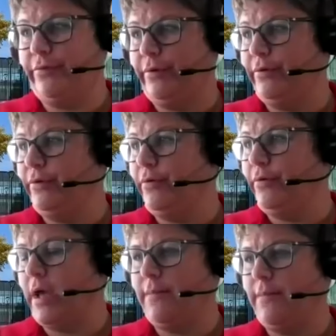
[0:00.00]
through,
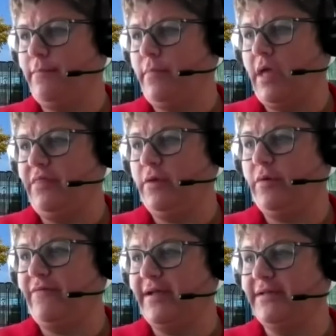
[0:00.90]
um, I think
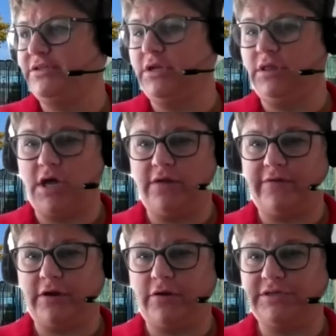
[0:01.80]
we've answered a lot of
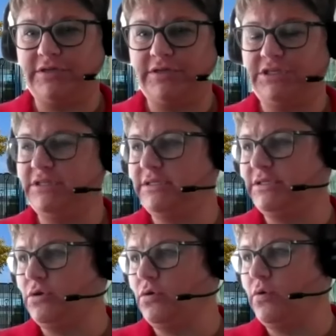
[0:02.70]
our questions.
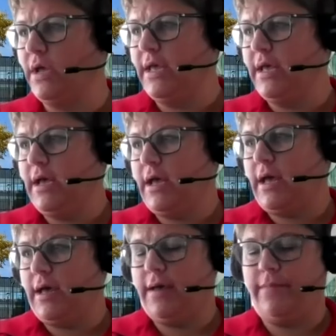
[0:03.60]
So
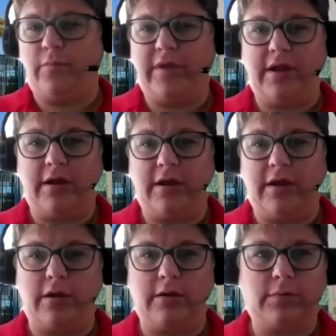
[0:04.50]
um, we
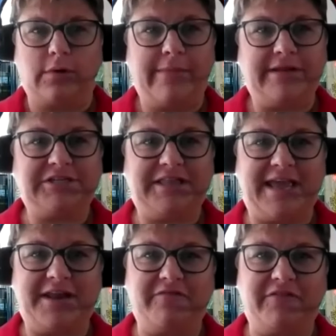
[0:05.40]
are coming to
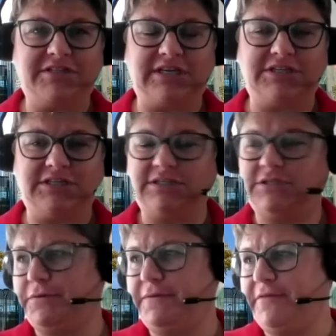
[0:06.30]
the end of our session.
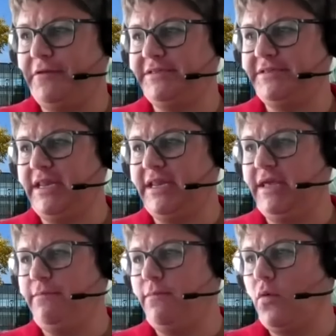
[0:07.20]
So if there is any
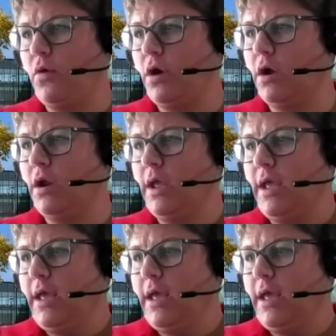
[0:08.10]
more